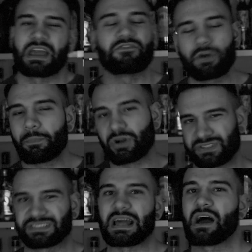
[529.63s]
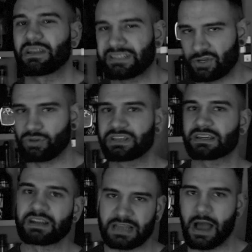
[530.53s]
If your personality is only
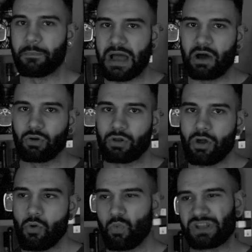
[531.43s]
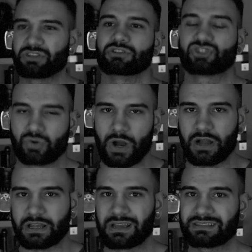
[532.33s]
gonna come out when you're
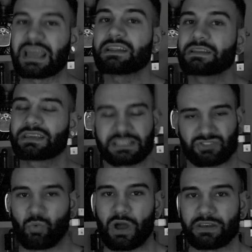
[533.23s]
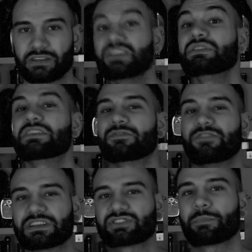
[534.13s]
drunk, then guess what? You need to
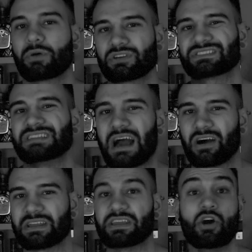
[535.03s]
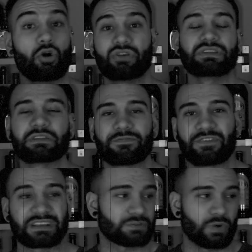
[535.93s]
fix your personality, or you need to
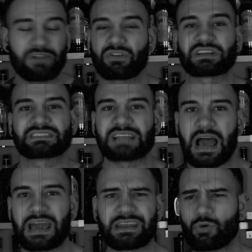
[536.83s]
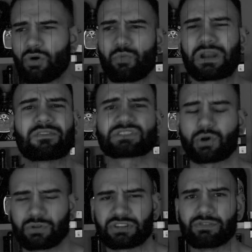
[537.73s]
fix whatever anxiety or whatever's
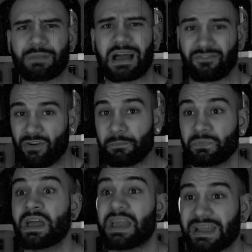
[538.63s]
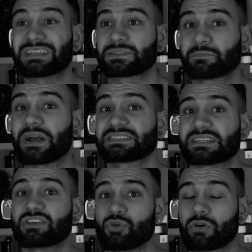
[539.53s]
holding you back from
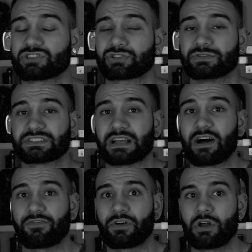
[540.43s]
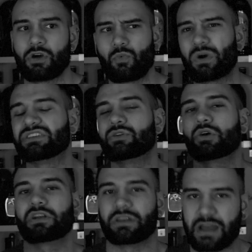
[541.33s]
expressing your true self when
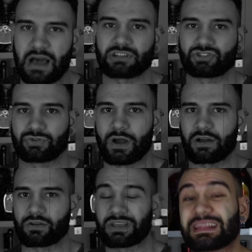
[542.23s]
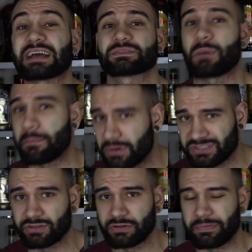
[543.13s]
you're not drunk, That's my
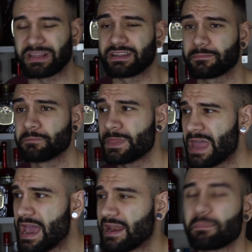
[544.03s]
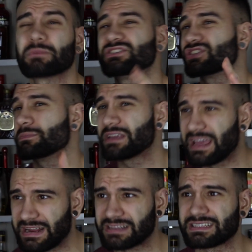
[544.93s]
personal opinion, and I probably shouldn't be
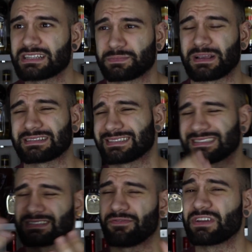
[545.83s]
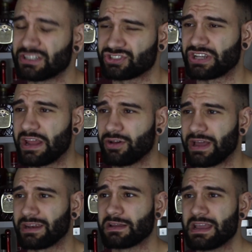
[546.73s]
getting into this because this is a fitness channel,
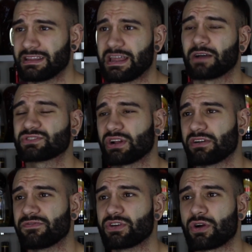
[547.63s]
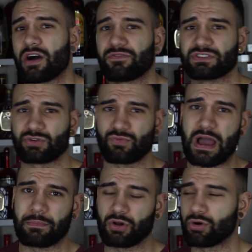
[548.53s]
and now I'm starting to veer off into a
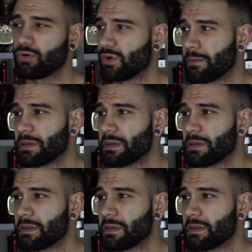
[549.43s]
rabbit hole where